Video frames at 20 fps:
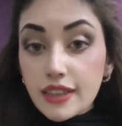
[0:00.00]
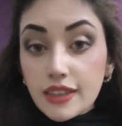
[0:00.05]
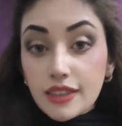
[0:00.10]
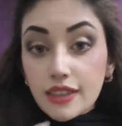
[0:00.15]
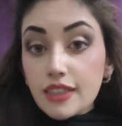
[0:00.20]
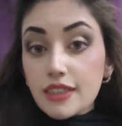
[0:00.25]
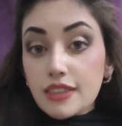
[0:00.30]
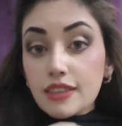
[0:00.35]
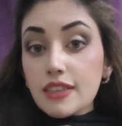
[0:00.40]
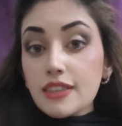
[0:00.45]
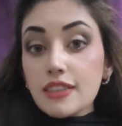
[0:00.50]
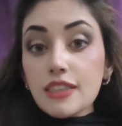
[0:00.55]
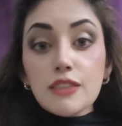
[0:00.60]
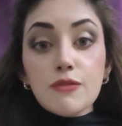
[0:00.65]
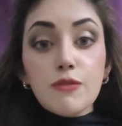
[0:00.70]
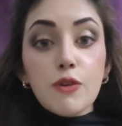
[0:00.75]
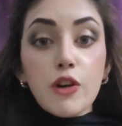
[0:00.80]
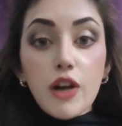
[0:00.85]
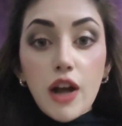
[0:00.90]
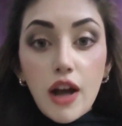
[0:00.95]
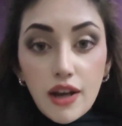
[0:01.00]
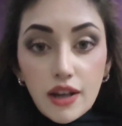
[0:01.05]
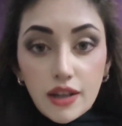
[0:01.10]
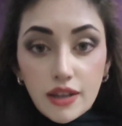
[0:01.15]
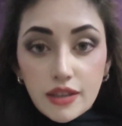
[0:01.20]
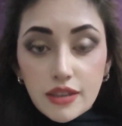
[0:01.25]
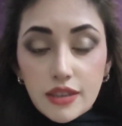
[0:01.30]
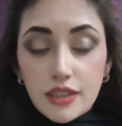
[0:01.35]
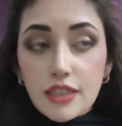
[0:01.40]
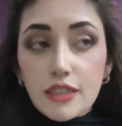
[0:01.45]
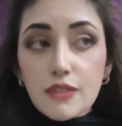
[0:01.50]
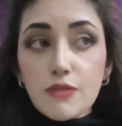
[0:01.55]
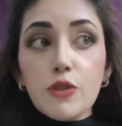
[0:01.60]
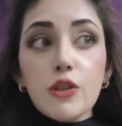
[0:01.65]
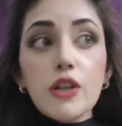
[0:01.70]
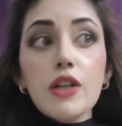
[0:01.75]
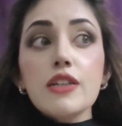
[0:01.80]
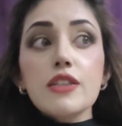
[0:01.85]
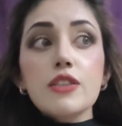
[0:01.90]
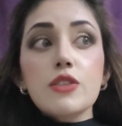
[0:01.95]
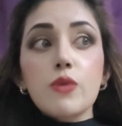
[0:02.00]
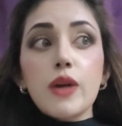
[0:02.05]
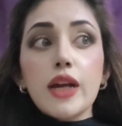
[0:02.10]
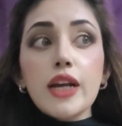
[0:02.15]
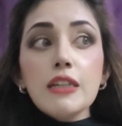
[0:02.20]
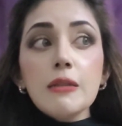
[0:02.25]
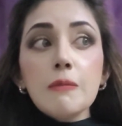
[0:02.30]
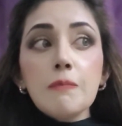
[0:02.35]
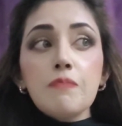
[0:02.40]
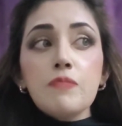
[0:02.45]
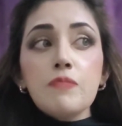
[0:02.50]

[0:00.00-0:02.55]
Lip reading: This is for us, right?